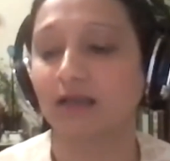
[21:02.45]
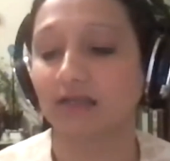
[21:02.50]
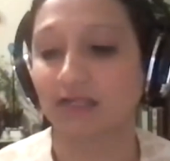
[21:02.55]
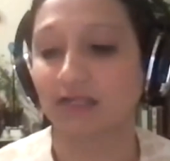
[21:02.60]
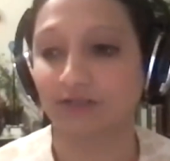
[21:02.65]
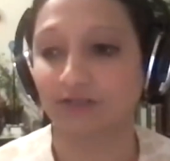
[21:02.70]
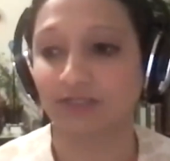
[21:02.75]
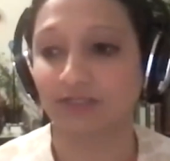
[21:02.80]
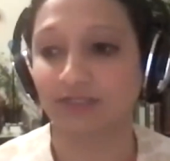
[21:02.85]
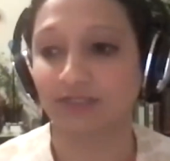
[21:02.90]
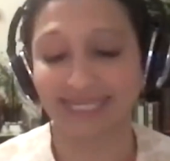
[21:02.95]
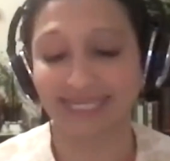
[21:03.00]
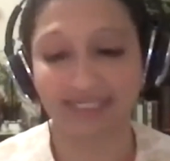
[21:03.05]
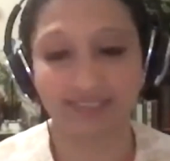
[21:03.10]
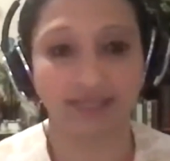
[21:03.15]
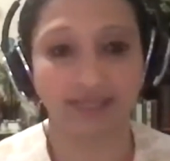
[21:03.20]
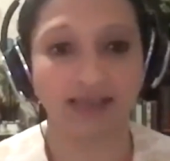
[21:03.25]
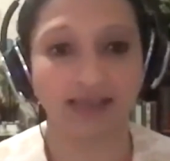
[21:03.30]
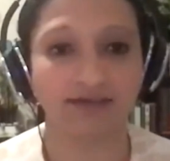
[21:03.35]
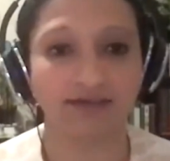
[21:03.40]
the
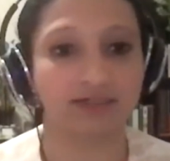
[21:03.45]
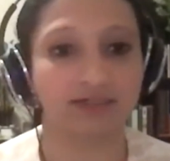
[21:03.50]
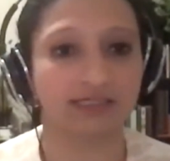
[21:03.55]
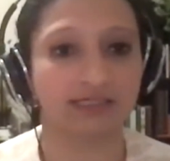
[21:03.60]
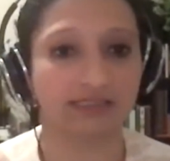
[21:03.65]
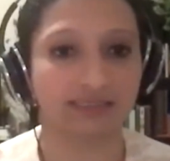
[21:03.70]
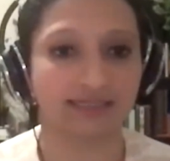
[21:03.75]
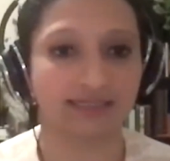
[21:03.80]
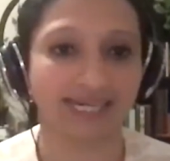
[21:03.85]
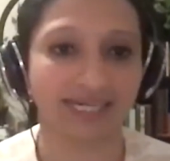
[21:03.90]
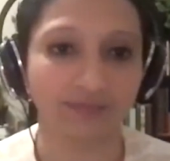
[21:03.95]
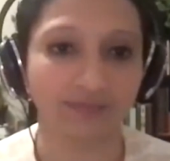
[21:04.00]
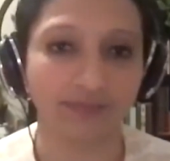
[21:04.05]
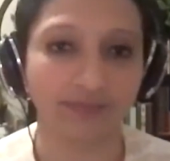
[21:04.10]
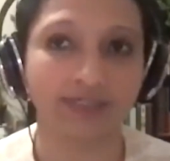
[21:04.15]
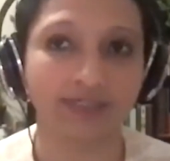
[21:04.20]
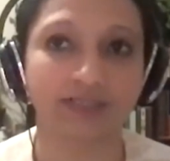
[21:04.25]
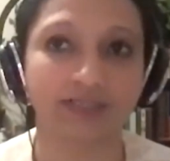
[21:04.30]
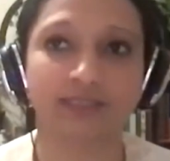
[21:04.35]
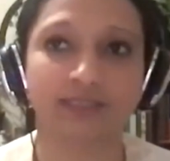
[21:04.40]
night terrors, the
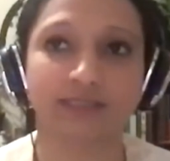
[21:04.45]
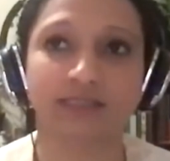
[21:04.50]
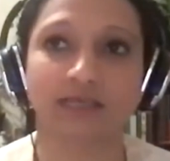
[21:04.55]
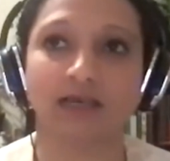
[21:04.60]
nightmares,